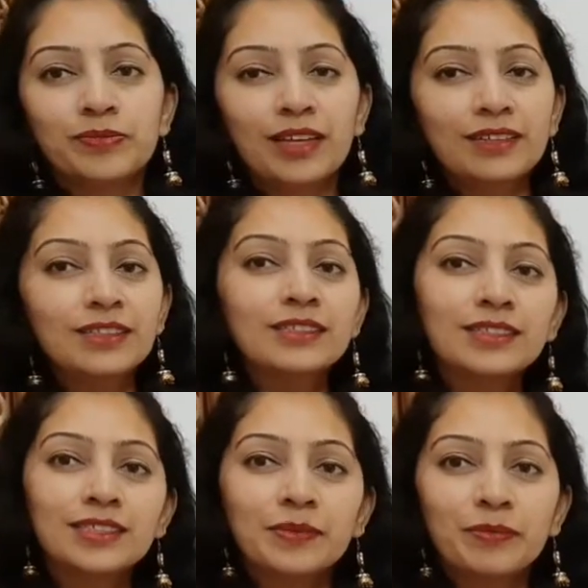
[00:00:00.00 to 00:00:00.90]
That is
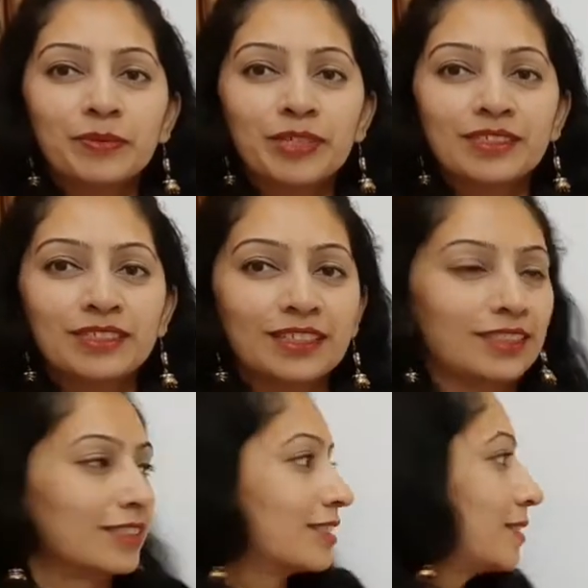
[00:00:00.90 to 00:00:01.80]
simple present
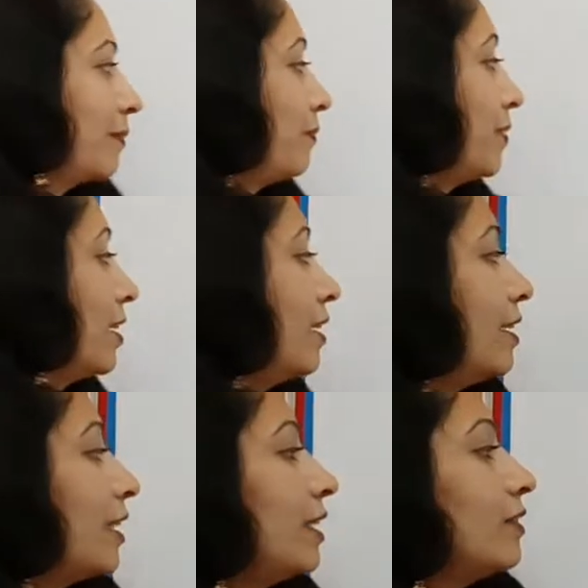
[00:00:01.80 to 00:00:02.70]
tense.
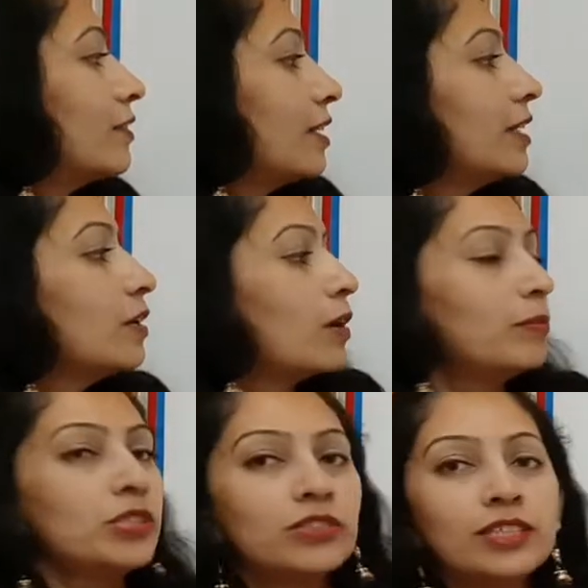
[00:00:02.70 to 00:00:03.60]
In running
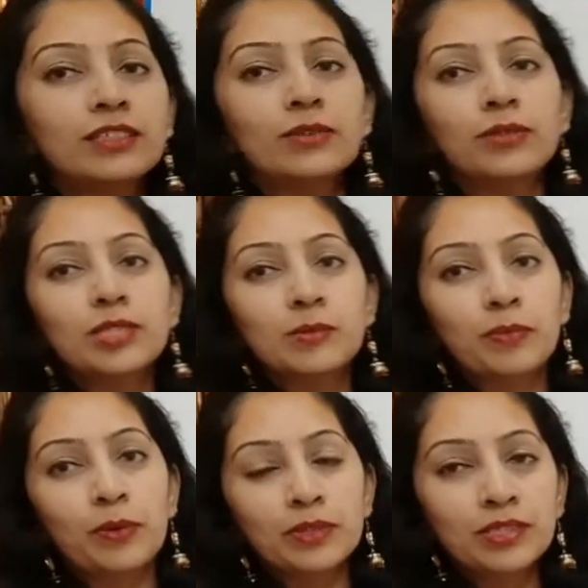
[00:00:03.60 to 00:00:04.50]
commentaries on
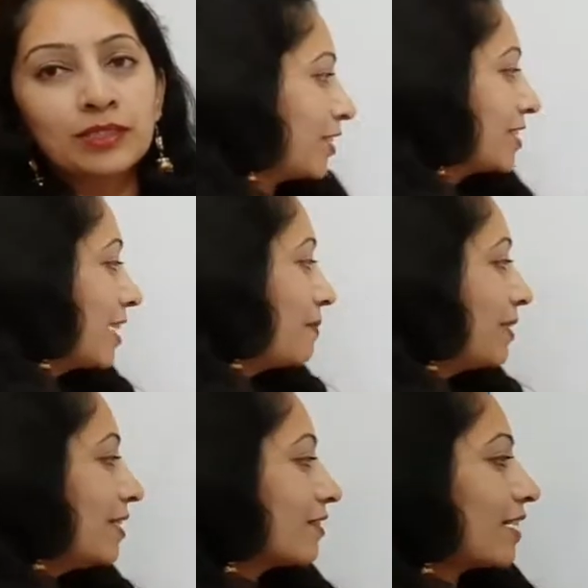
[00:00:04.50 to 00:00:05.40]
sports, for example,
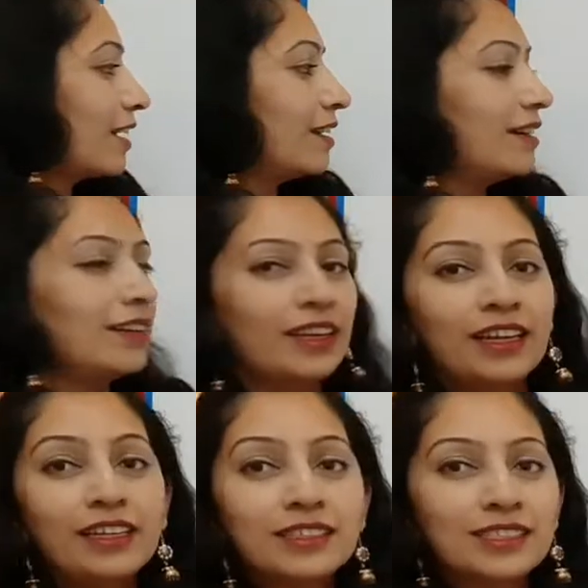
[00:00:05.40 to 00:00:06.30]
Raina
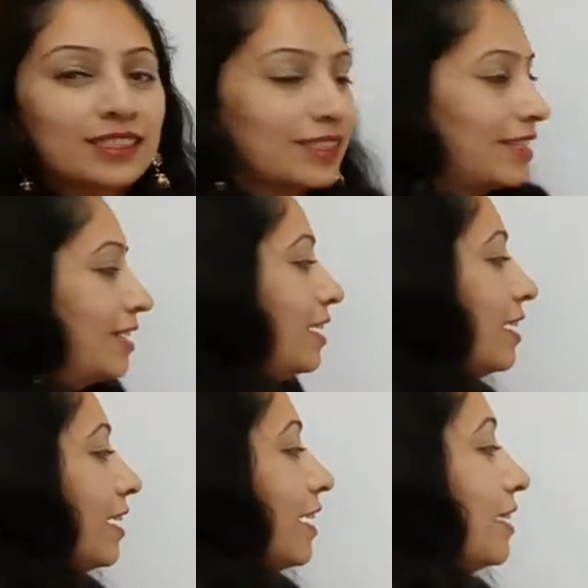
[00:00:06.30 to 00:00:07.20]
hits.
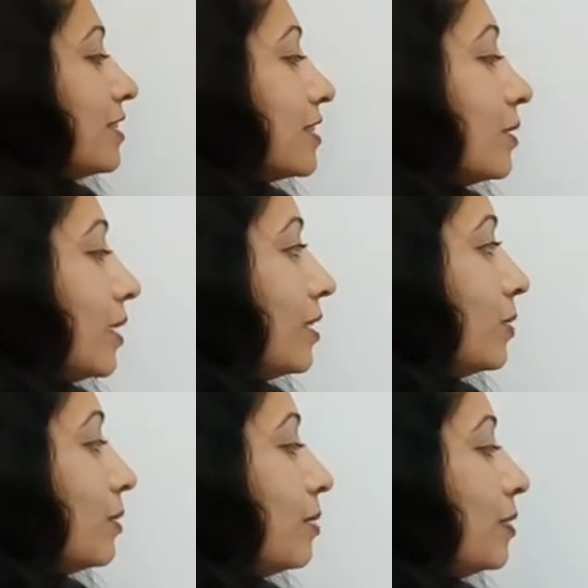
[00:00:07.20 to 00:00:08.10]
Hits, look at the
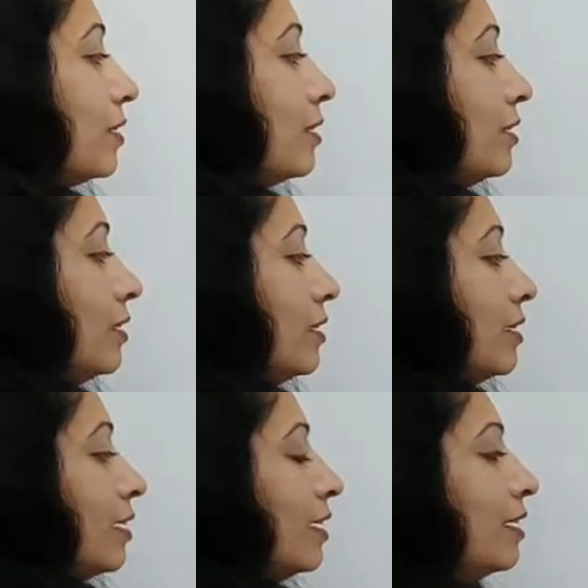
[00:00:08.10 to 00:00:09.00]
verb here,
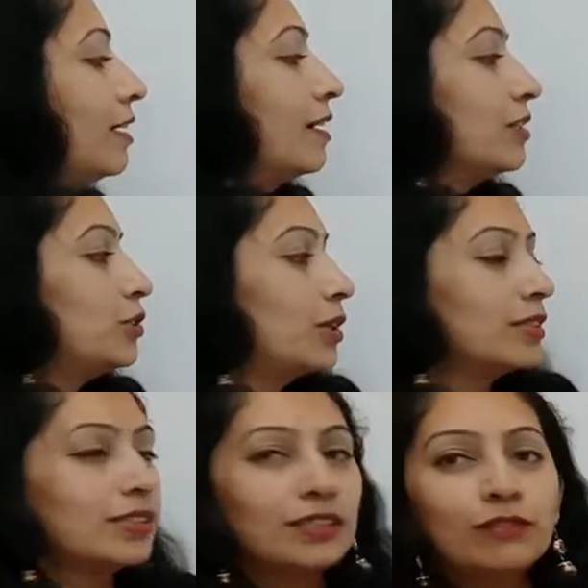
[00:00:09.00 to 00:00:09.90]

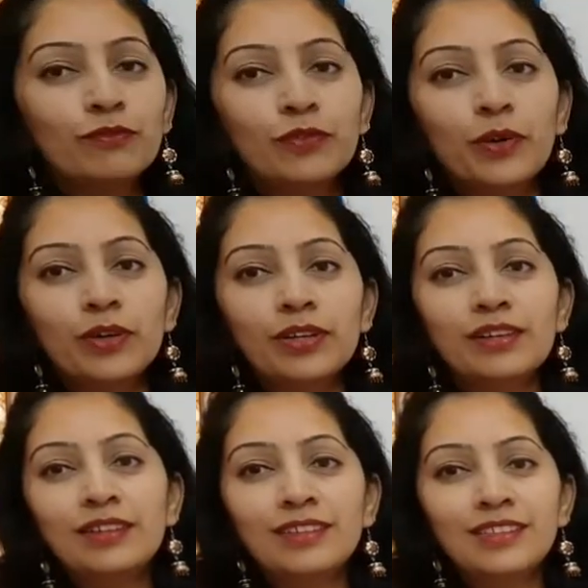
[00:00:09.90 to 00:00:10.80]
Johnson for
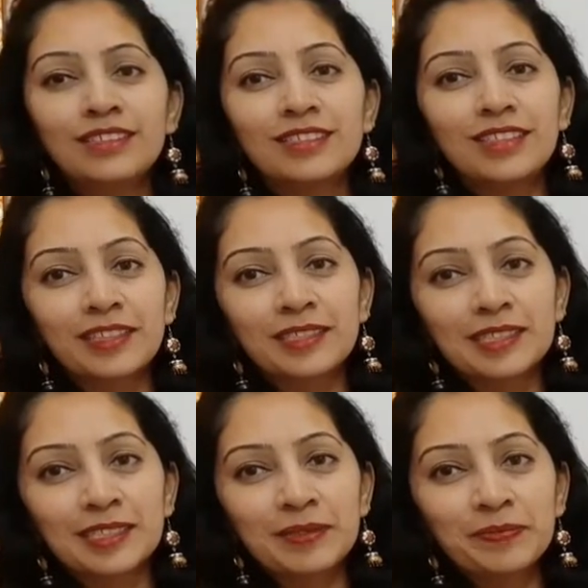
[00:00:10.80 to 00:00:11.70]
a
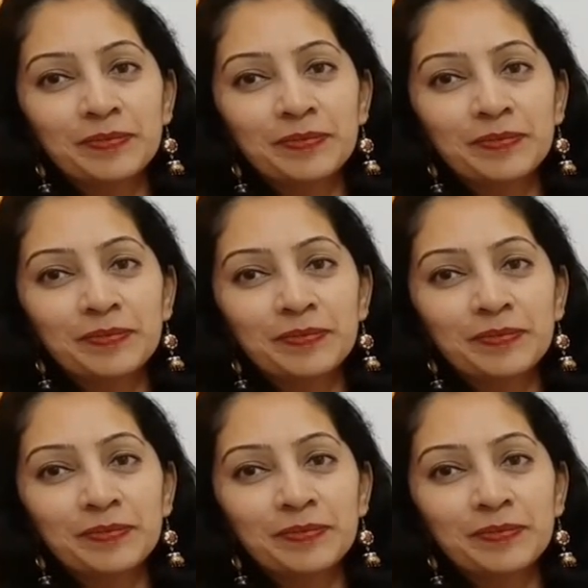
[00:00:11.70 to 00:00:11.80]
6.